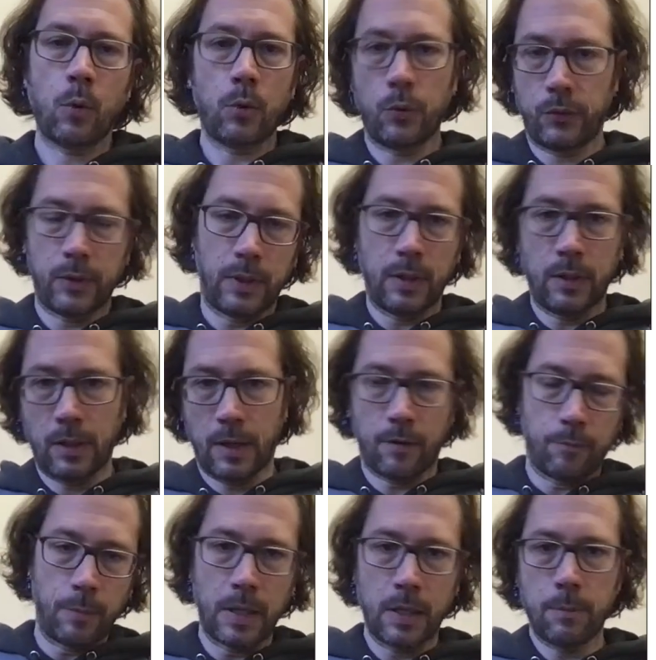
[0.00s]
you see they have
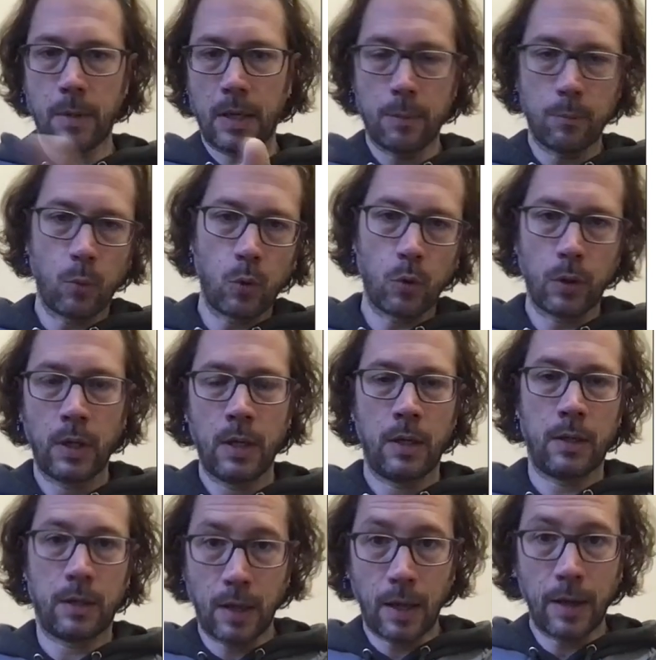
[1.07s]
many more
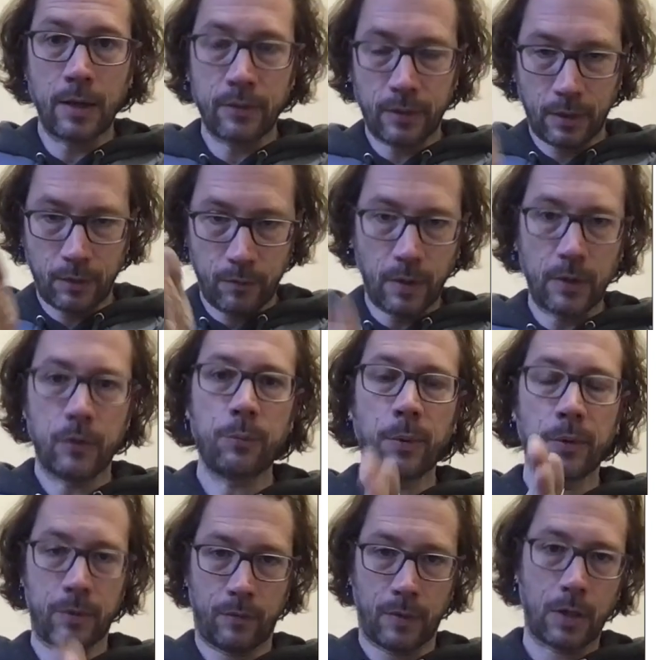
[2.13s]
lines at very
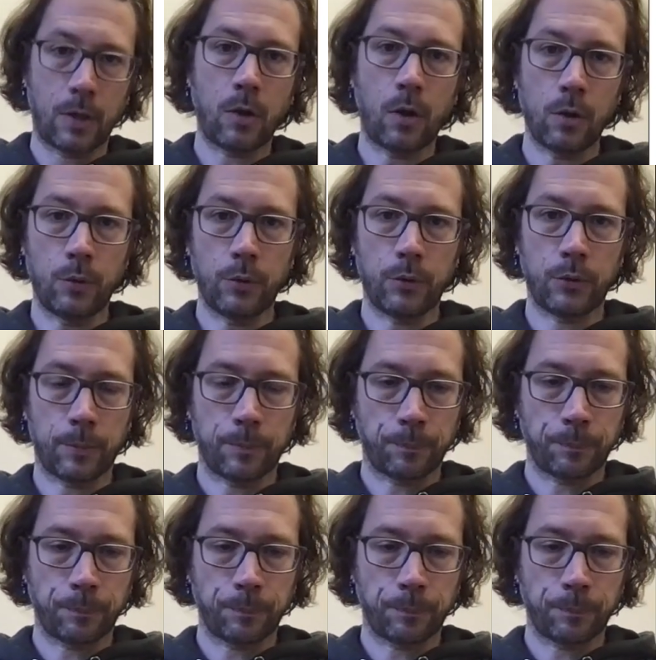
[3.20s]
specific colors.